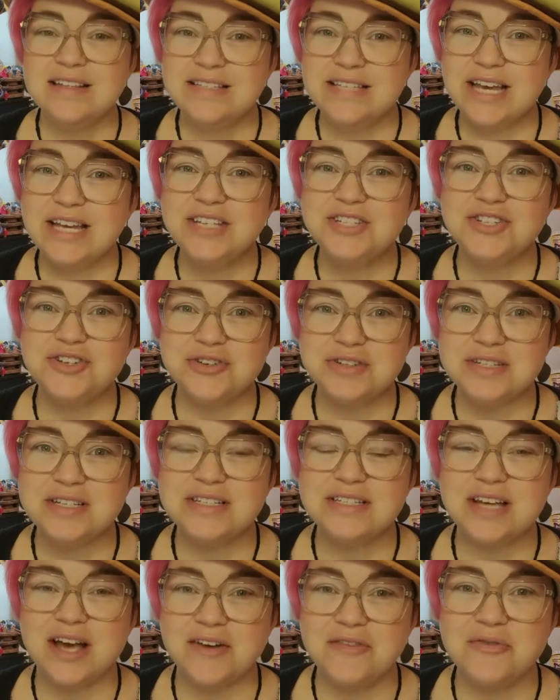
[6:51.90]
Texture is a
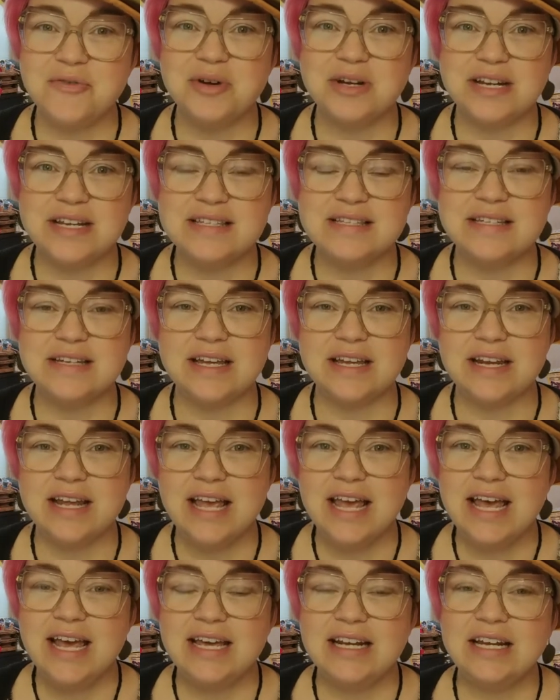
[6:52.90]
tough one, isn't it?
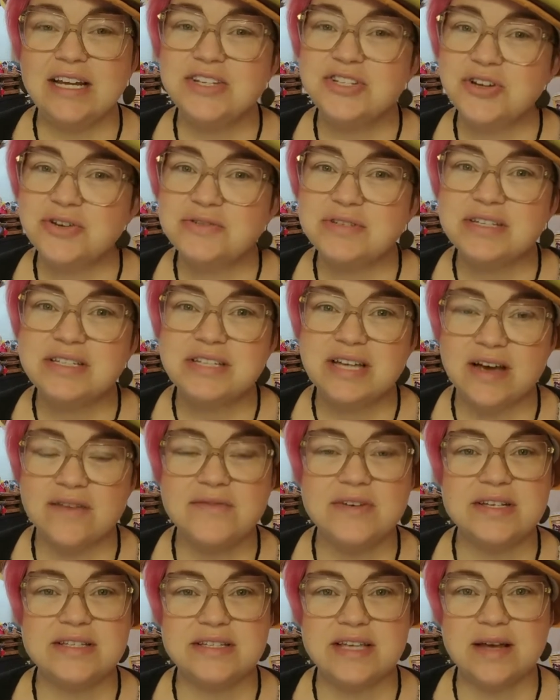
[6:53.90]
And I chose a
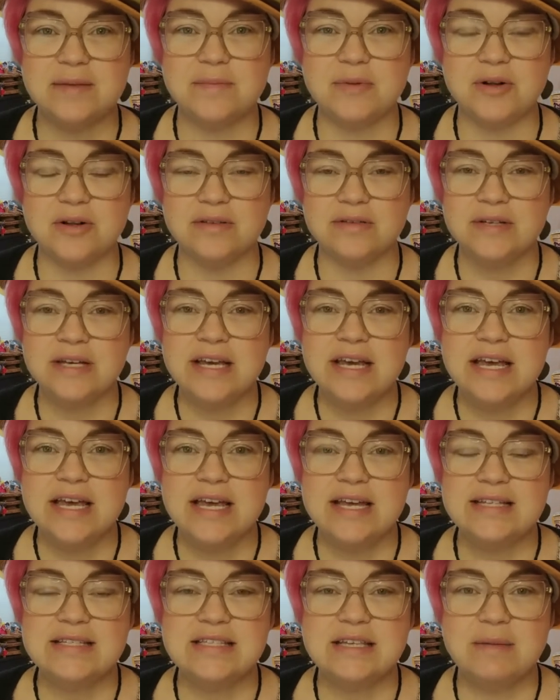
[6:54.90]
tough example.
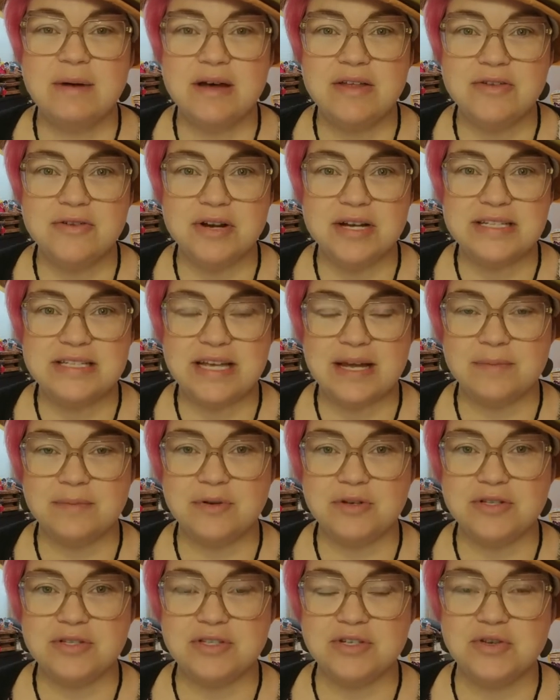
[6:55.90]
In some other
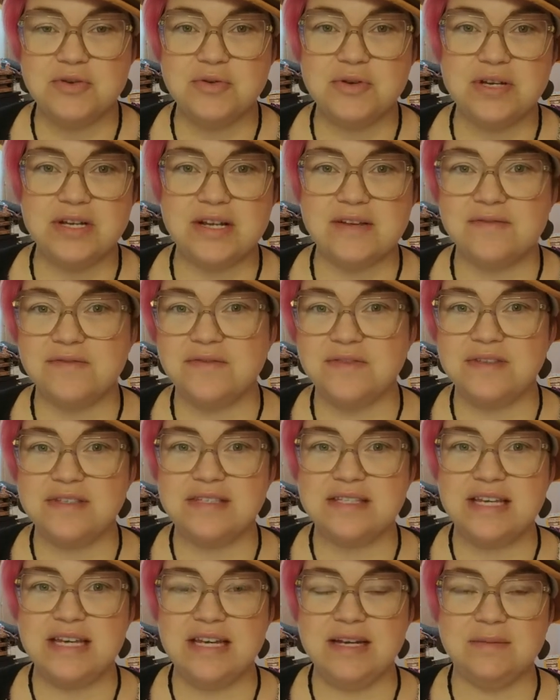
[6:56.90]
examples, you could have
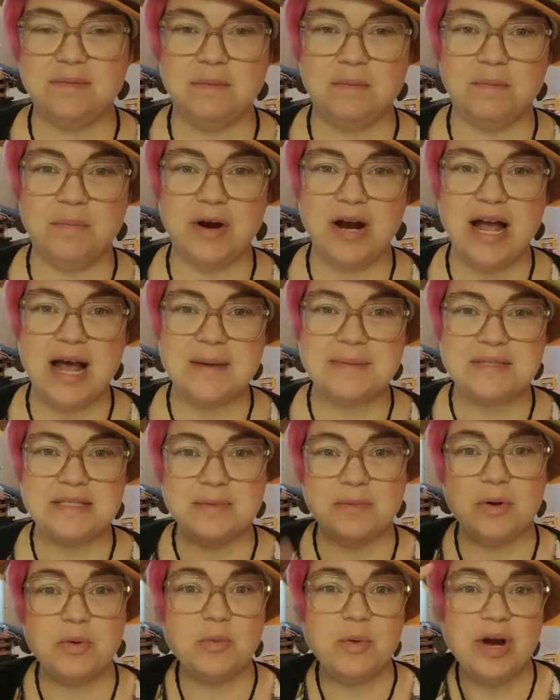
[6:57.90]
seen perhaps
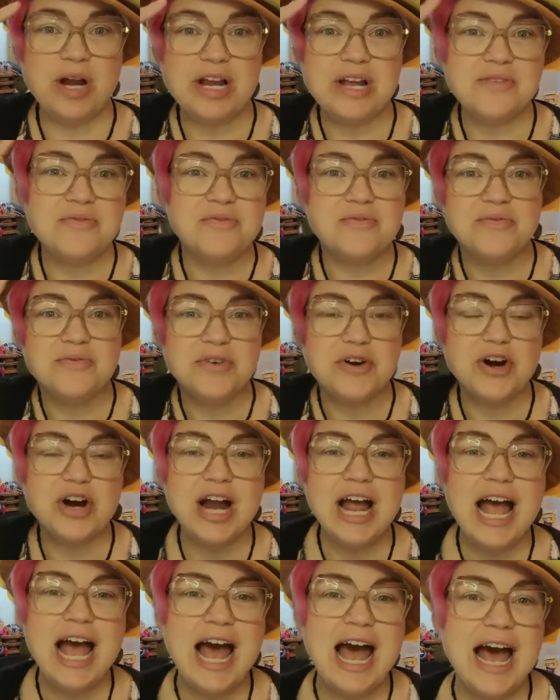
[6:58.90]
someone wearing a fur
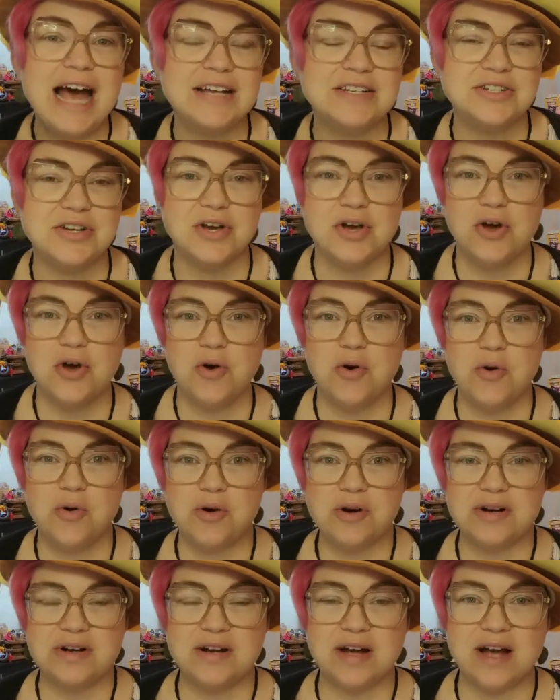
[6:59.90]
hat
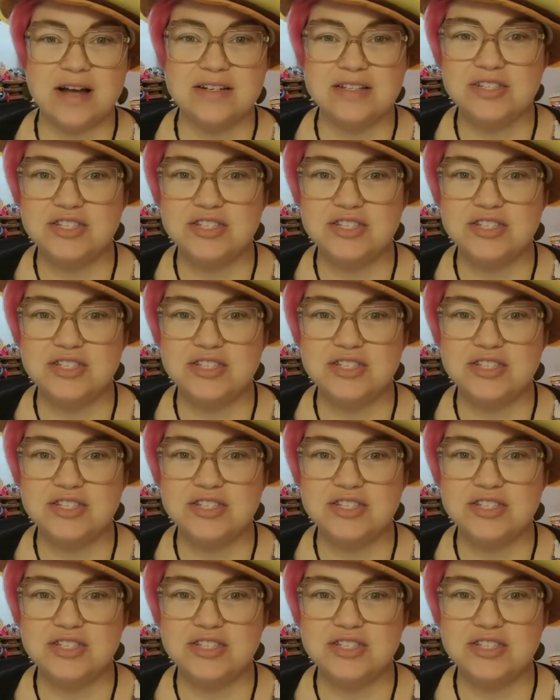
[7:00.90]
or a